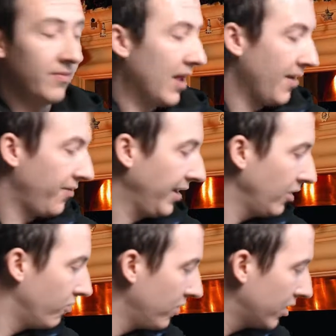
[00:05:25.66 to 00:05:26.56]
I
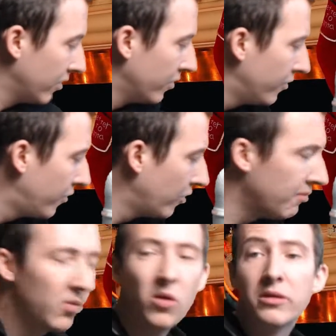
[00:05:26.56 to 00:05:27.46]
think we'll go for a
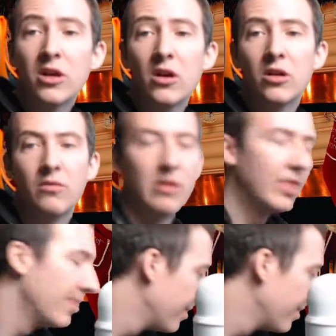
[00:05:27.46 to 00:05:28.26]
more darker one.